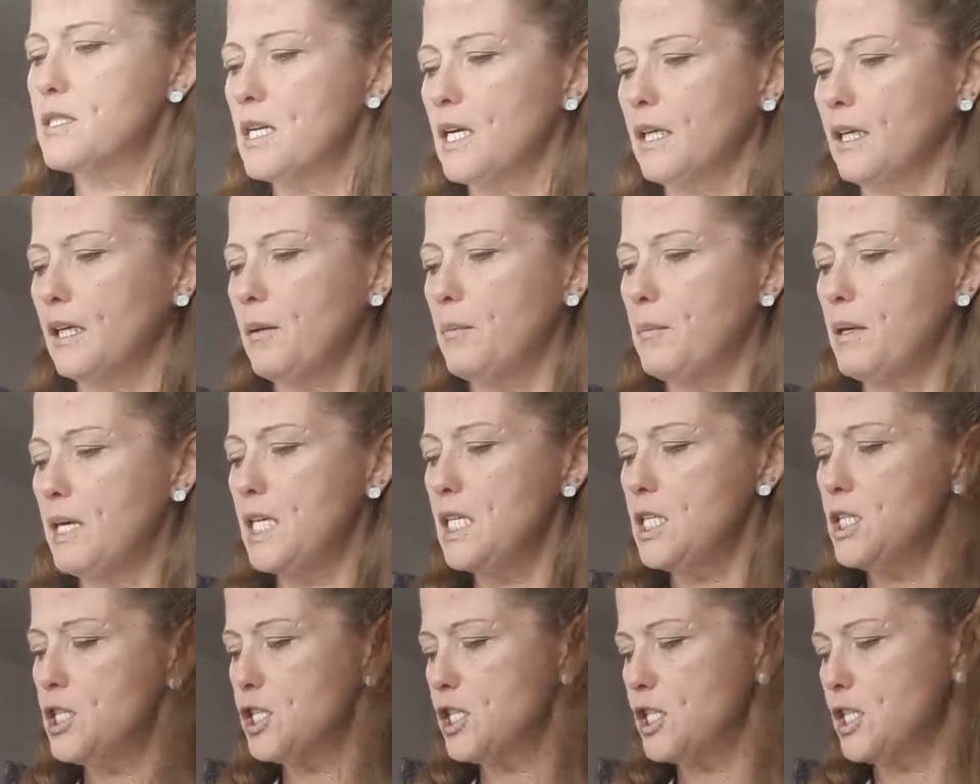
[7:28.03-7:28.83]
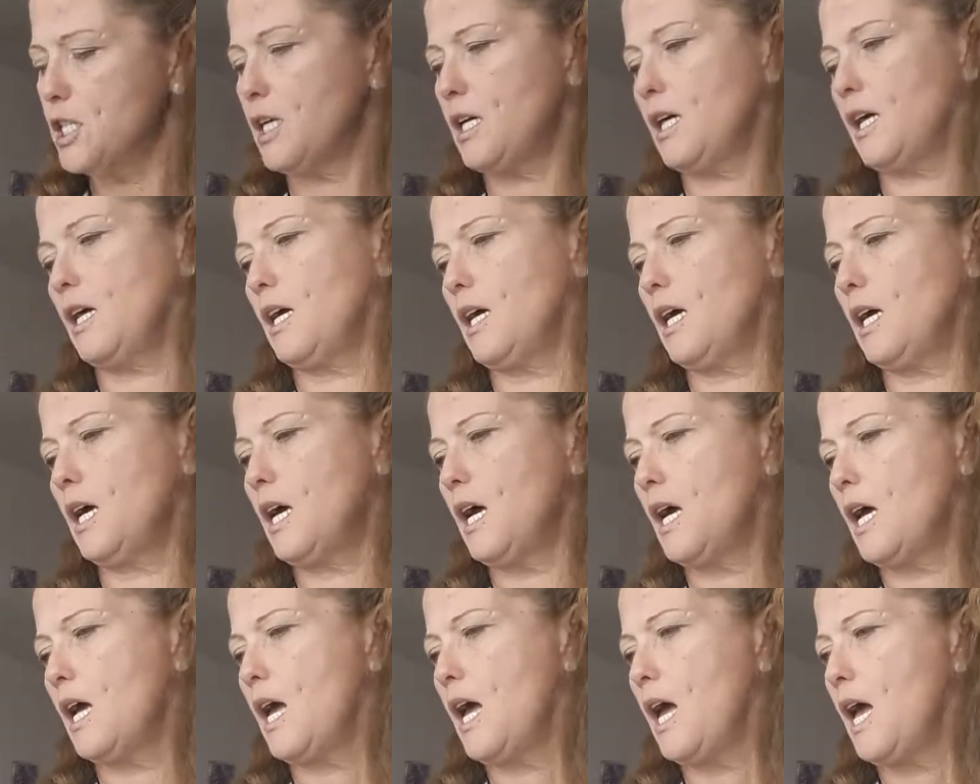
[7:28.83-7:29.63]
was at the beach.
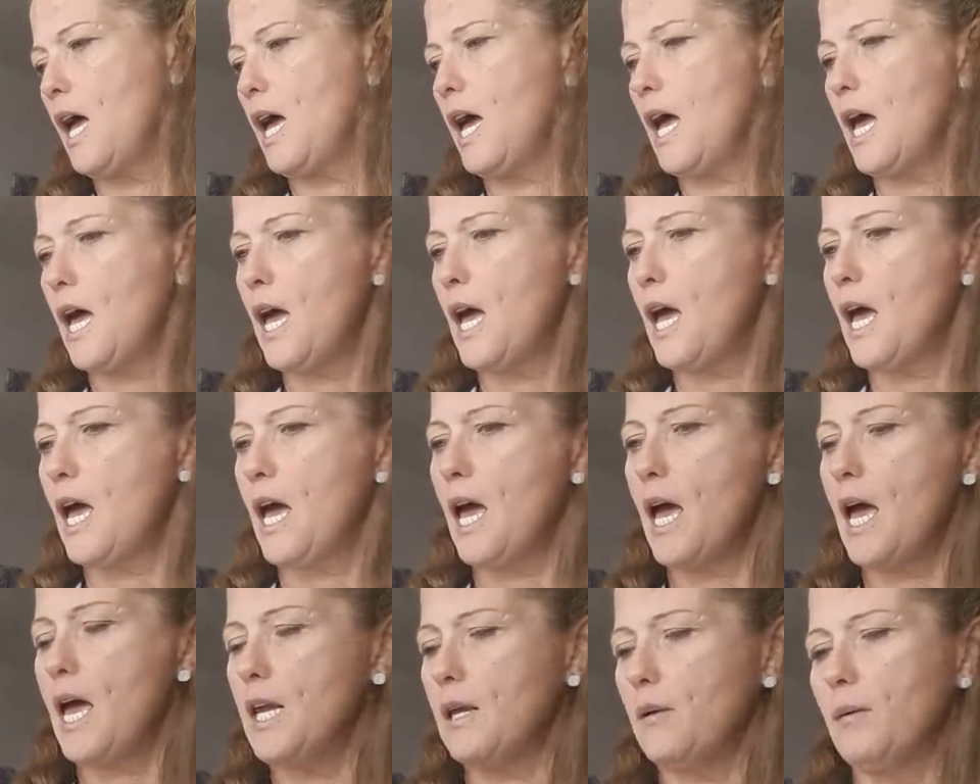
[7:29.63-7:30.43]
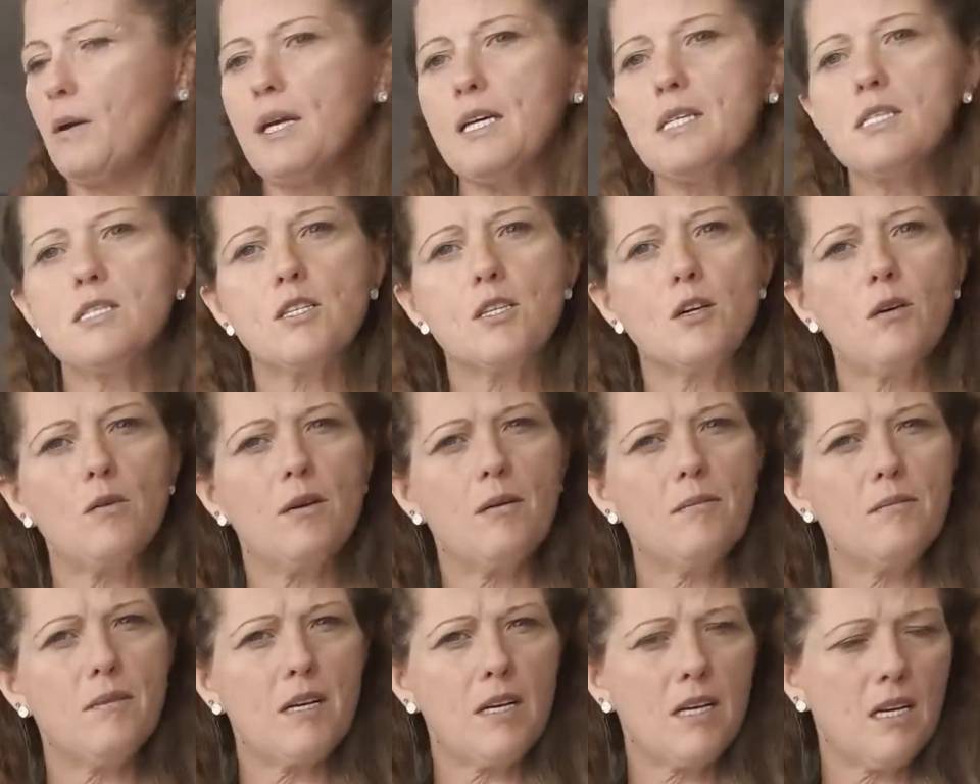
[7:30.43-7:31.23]
Anyway, so
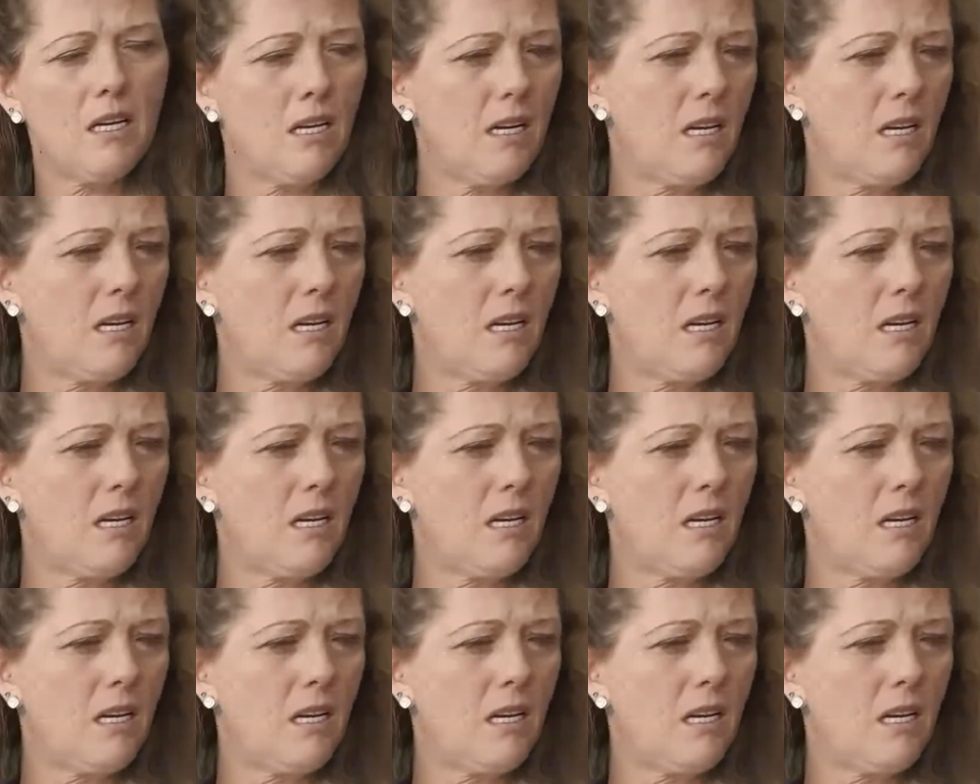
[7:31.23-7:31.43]
I'm